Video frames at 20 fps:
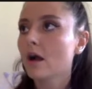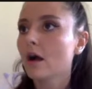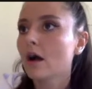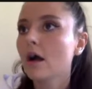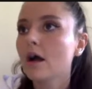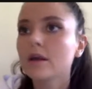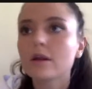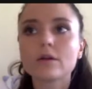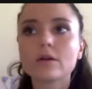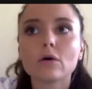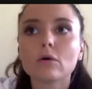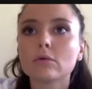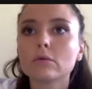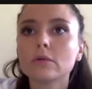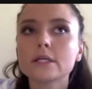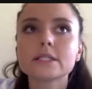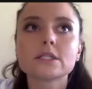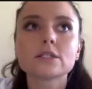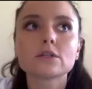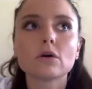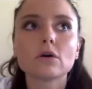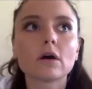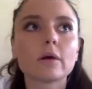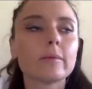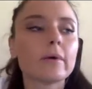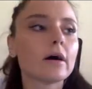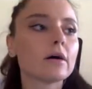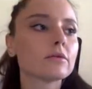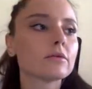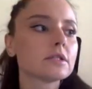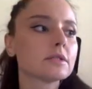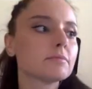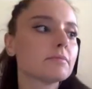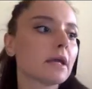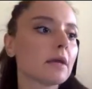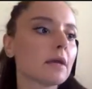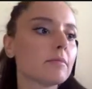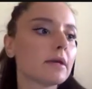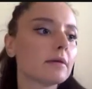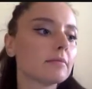I don't know, let's talk about
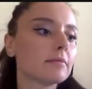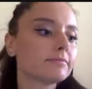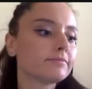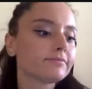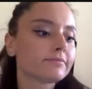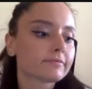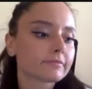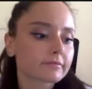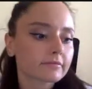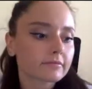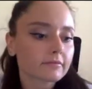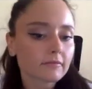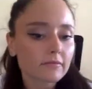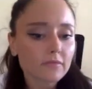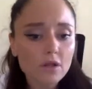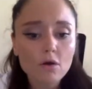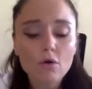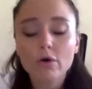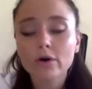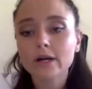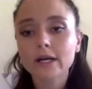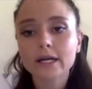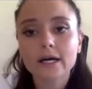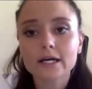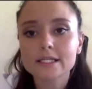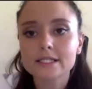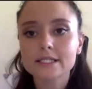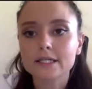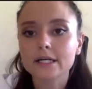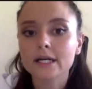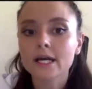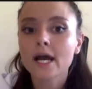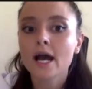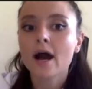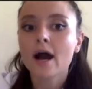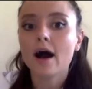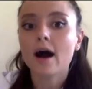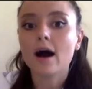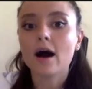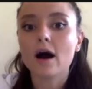maybe organizer.
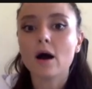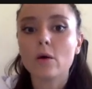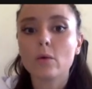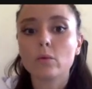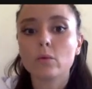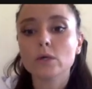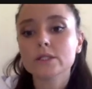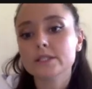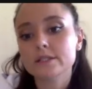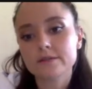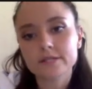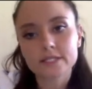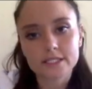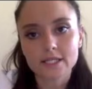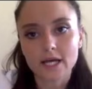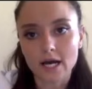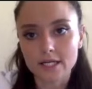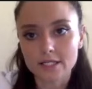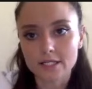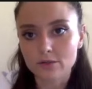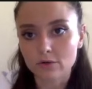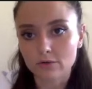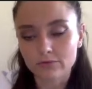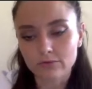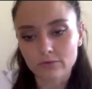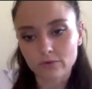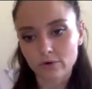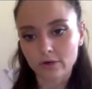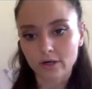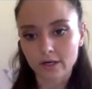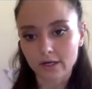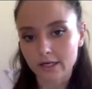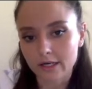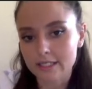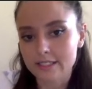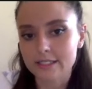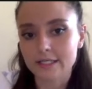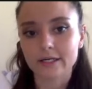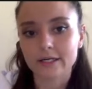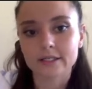What is the size of
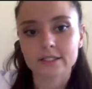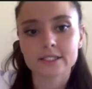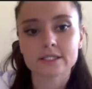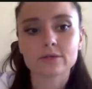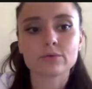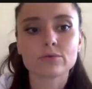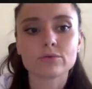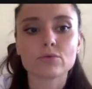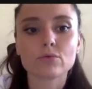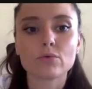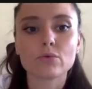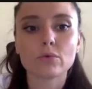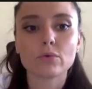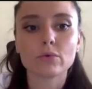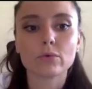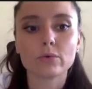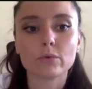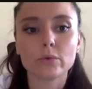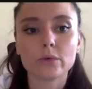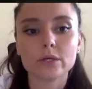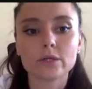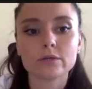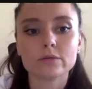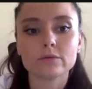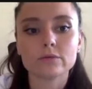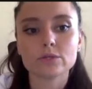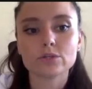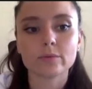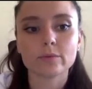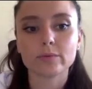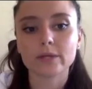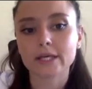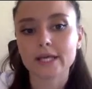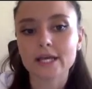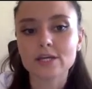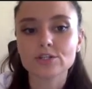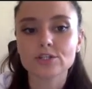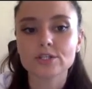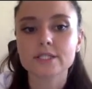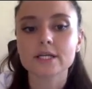organizers? Which
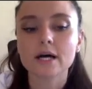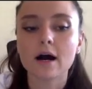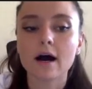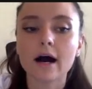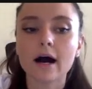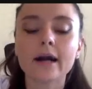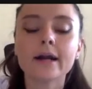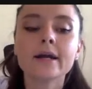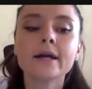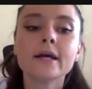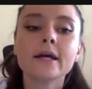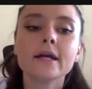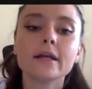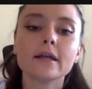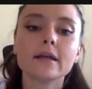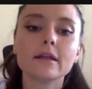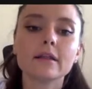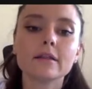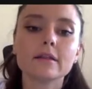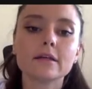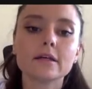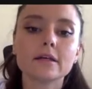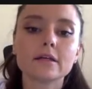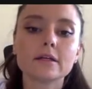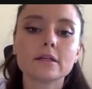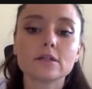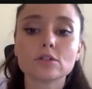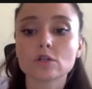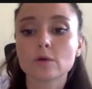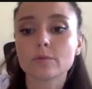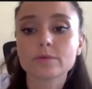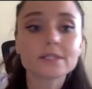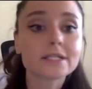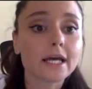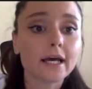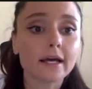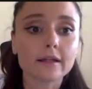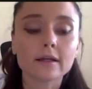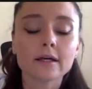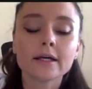applications are in top
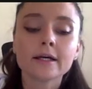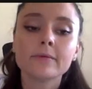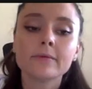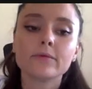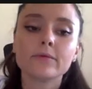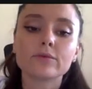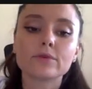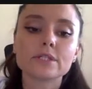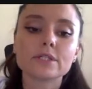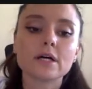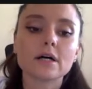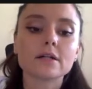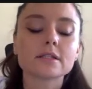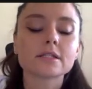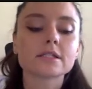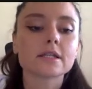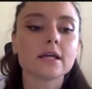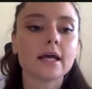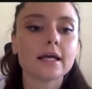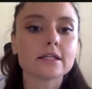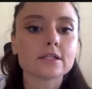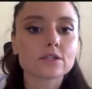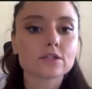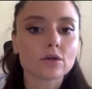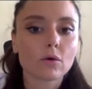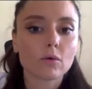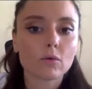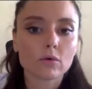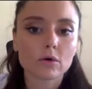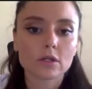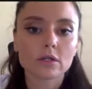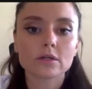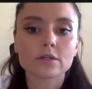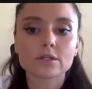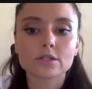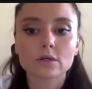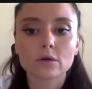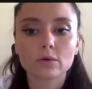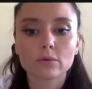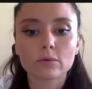10 results, and so on.
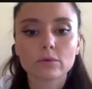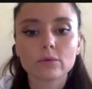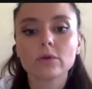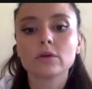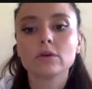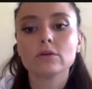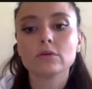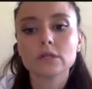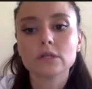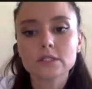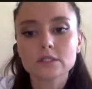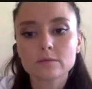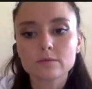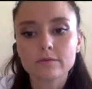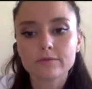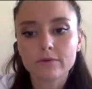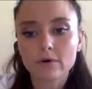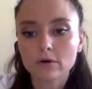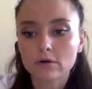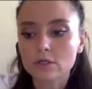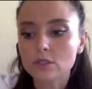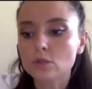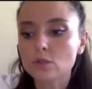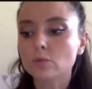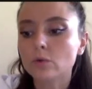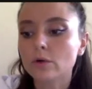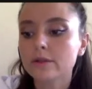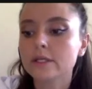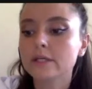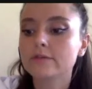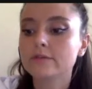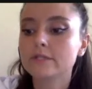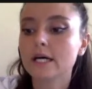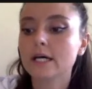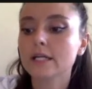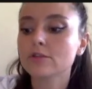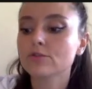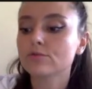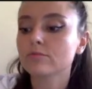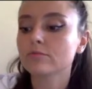So you need to be focused what they've
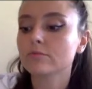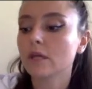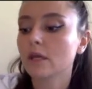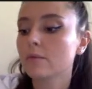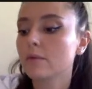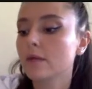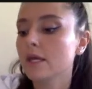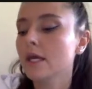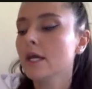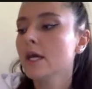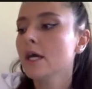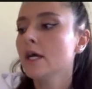done, maybe